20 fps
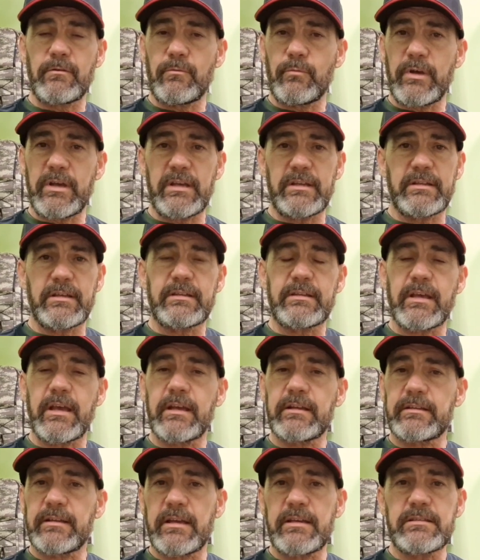to
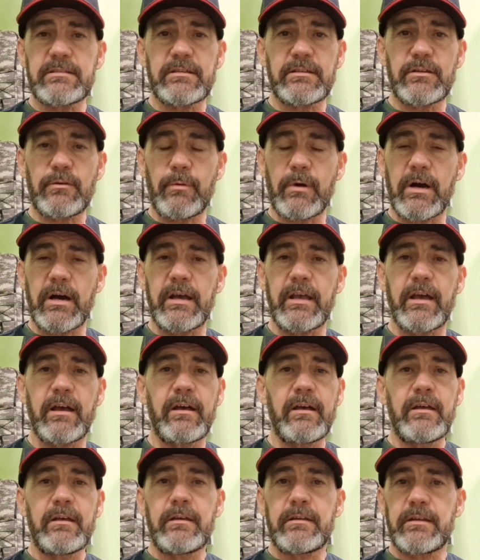detect, nice and quiet,
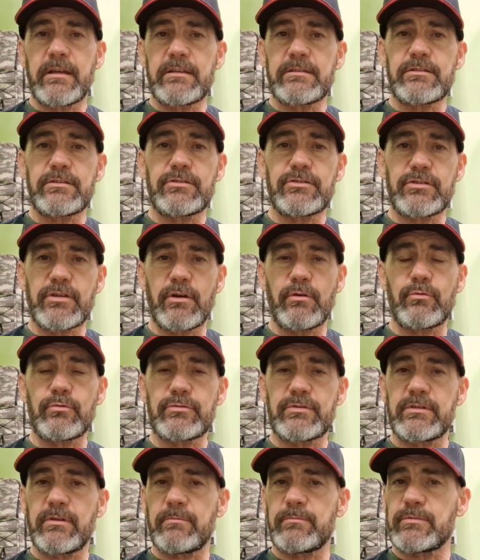nice and
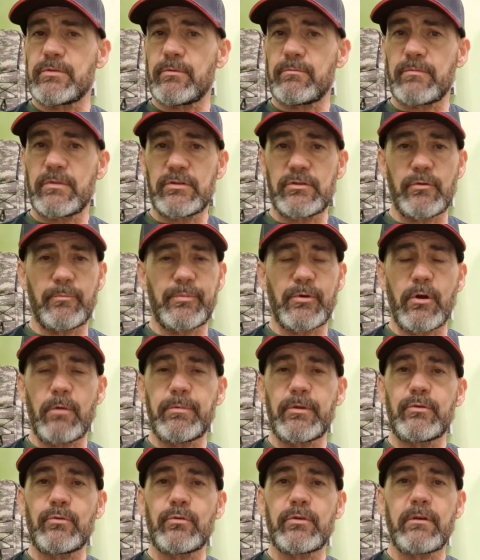chilled. You'll
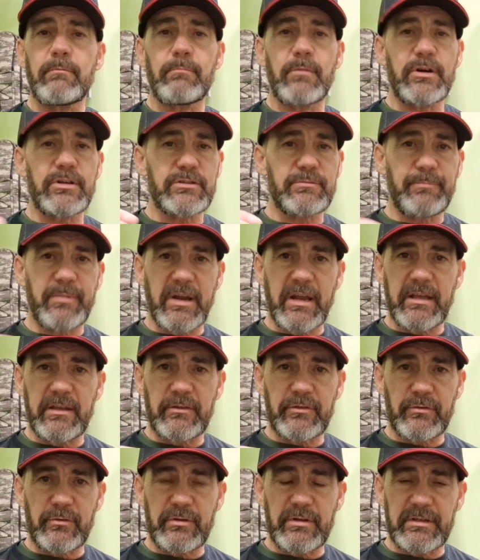probably not get much
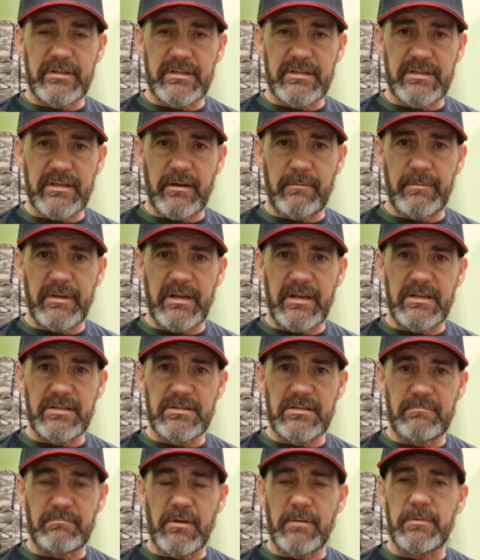breaking through the
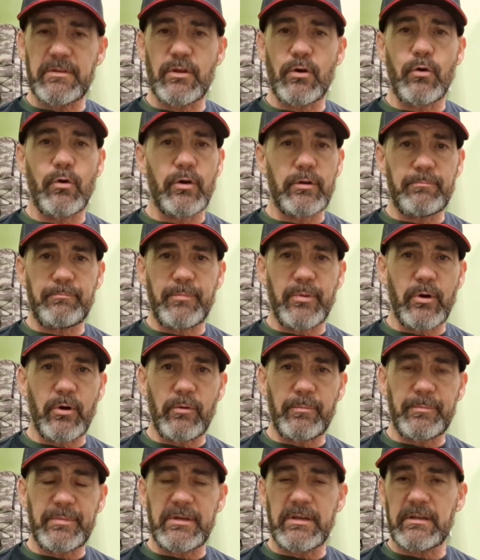discrimination, maybe the odd
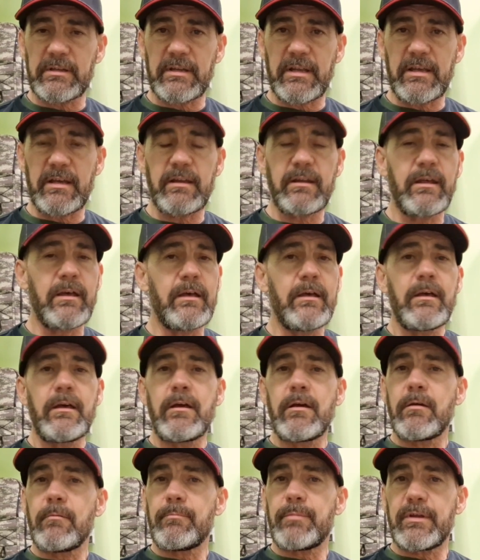pop here and there,
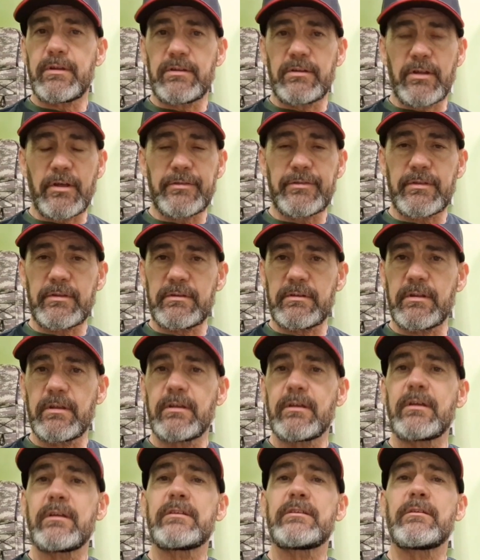but nothing,
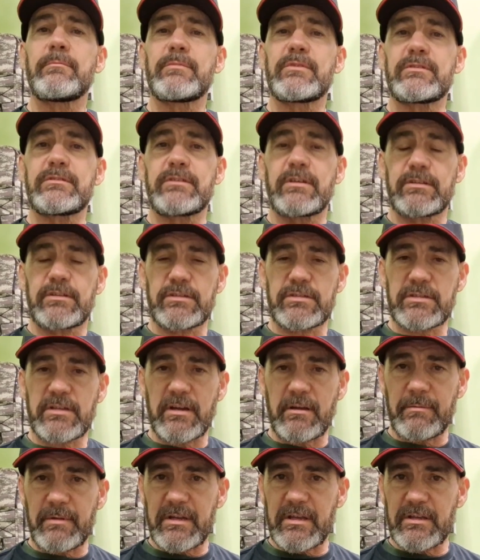your
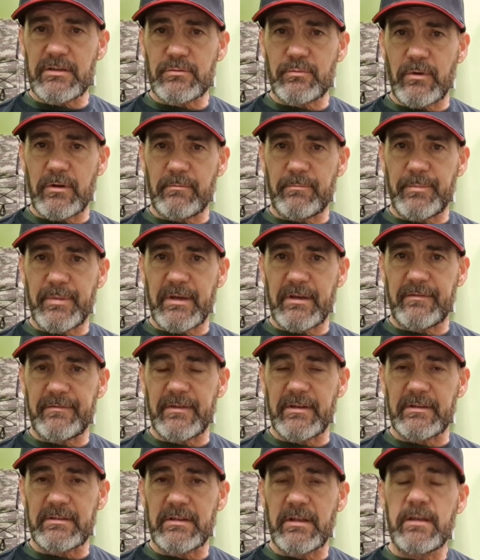discriminator's working
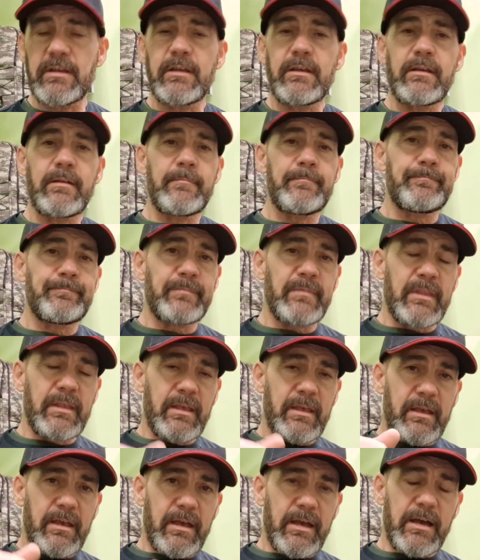perfect.
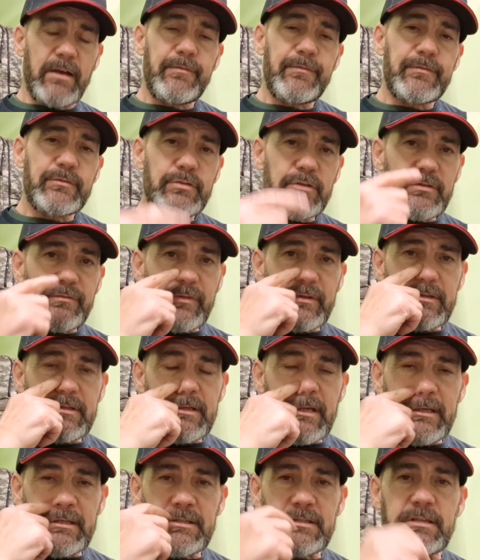If just for
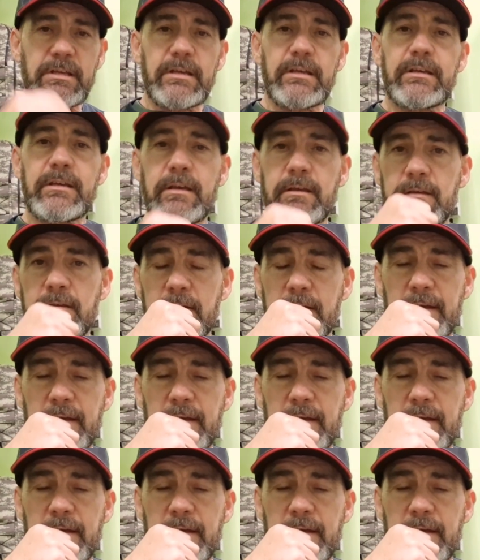saying sake